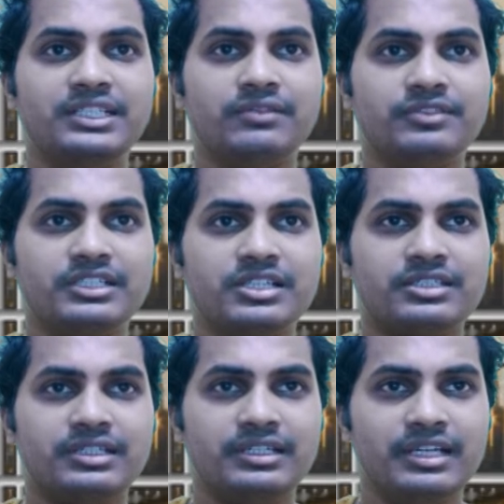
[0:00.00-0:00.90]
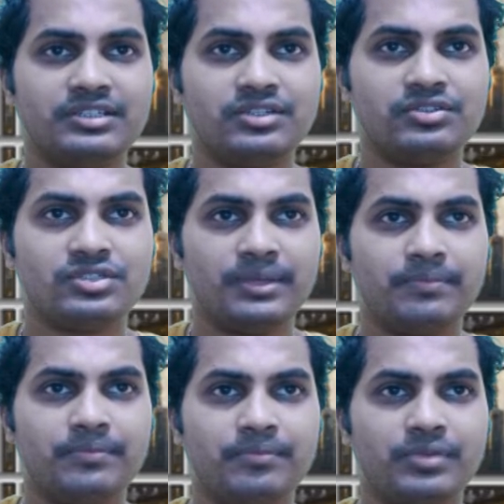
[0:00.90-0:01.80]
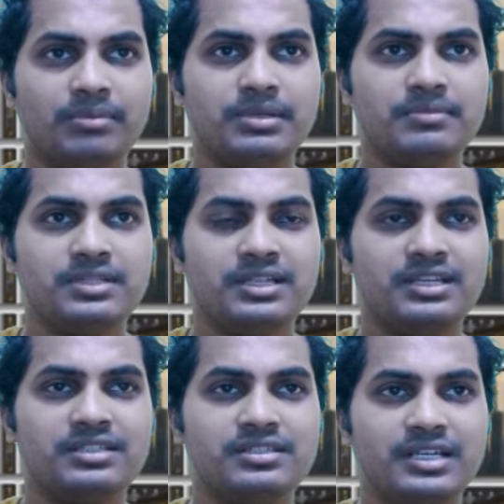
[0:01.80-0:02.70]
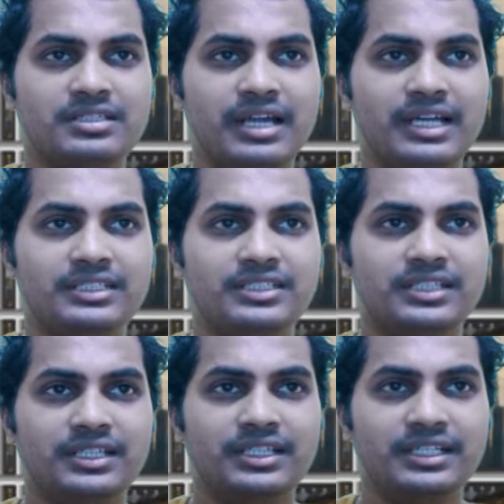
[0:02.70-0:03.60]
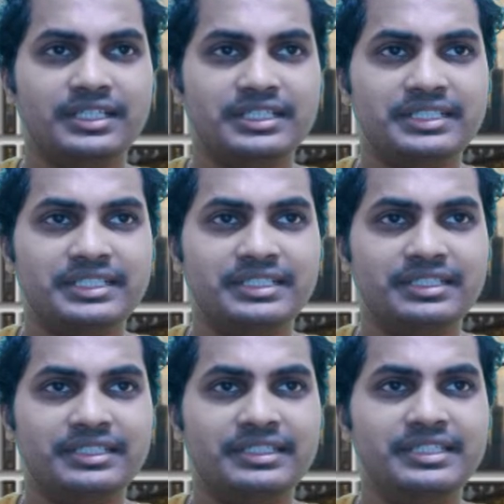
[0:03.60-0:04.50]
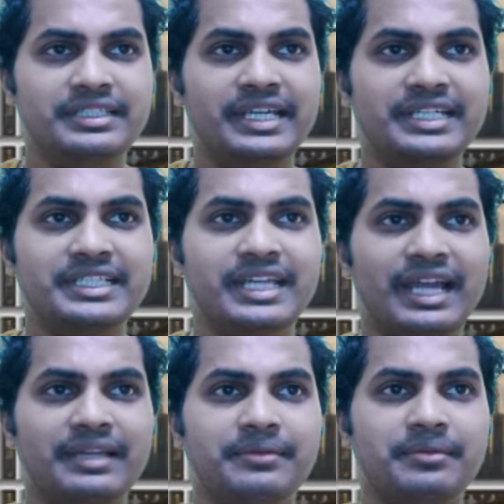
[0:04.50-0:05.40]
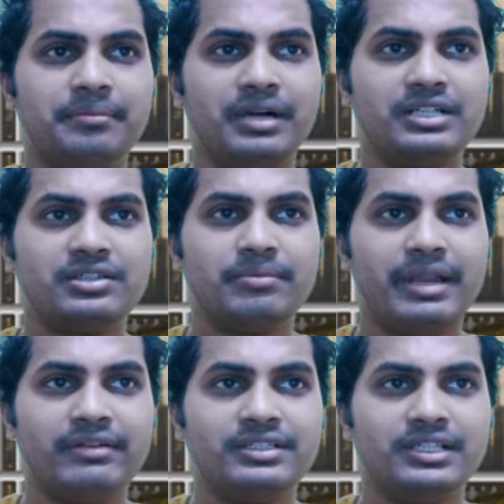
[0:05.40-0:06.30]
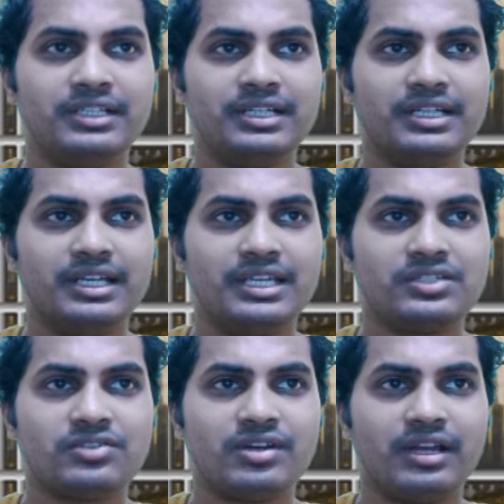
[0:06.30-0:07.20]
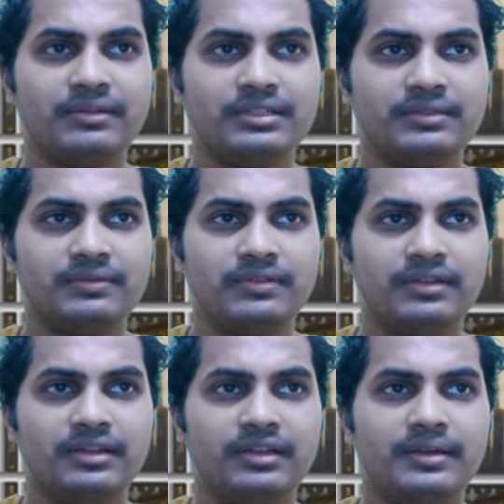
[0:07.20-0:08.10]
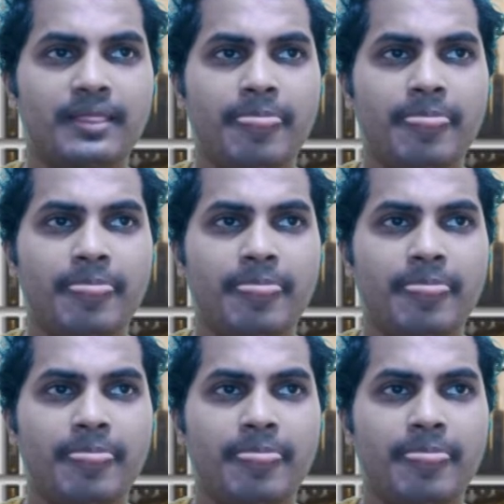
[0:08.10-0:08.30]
a wide variety of relationship problems such as dating and marital strife,